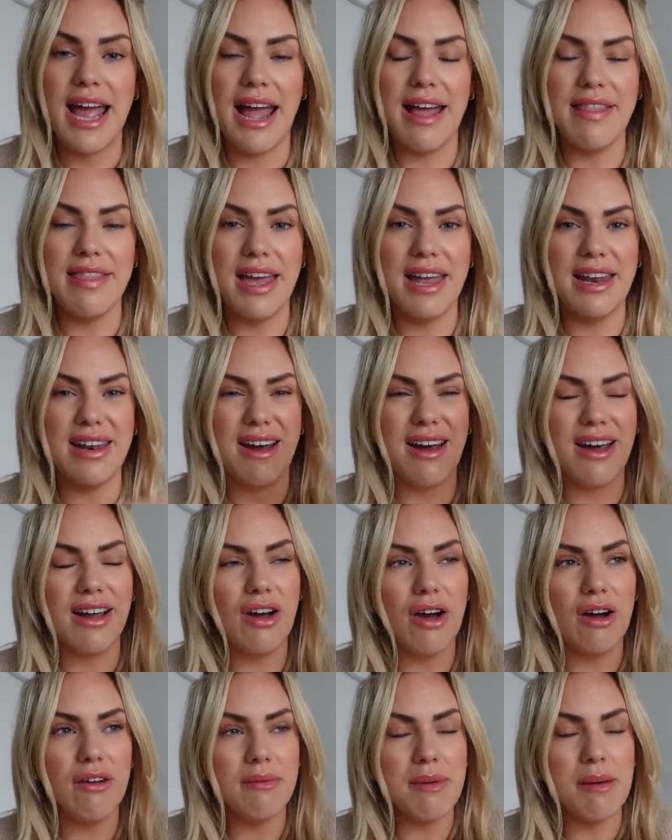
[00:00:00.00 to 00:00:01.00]
and then I
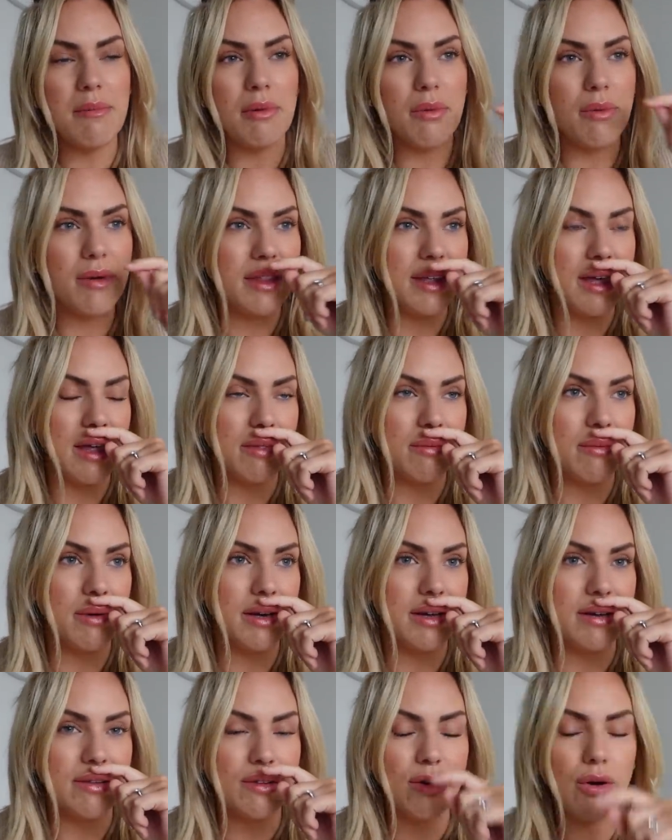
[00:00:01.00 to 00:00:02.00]
can't remember what the other
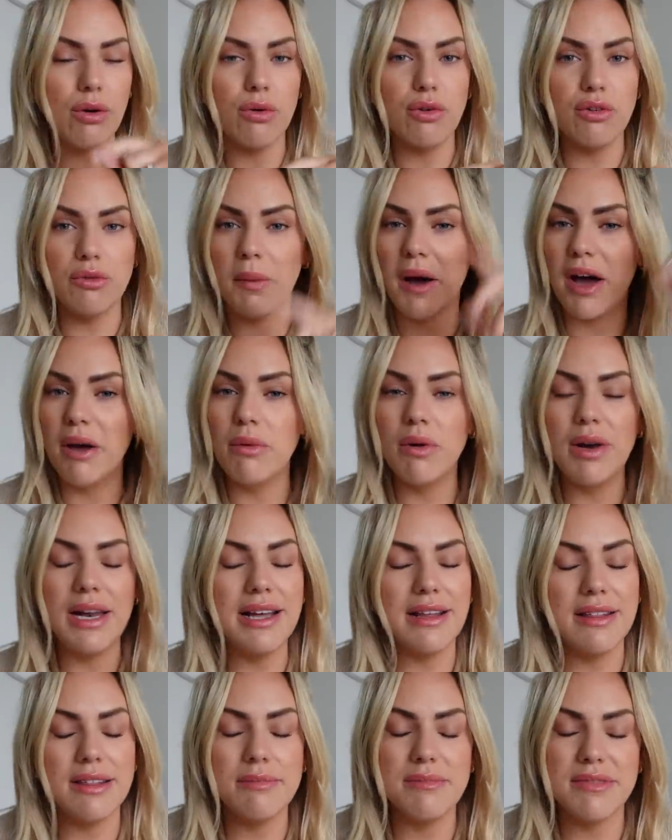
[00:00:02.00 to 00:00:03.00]
one is called, but I will
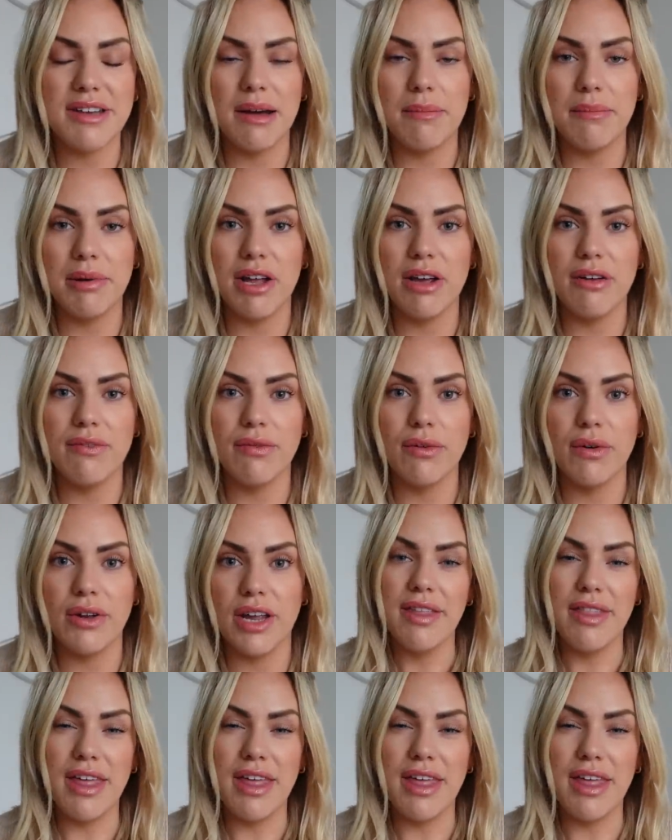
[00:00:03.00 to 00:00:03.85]
link them down below for you.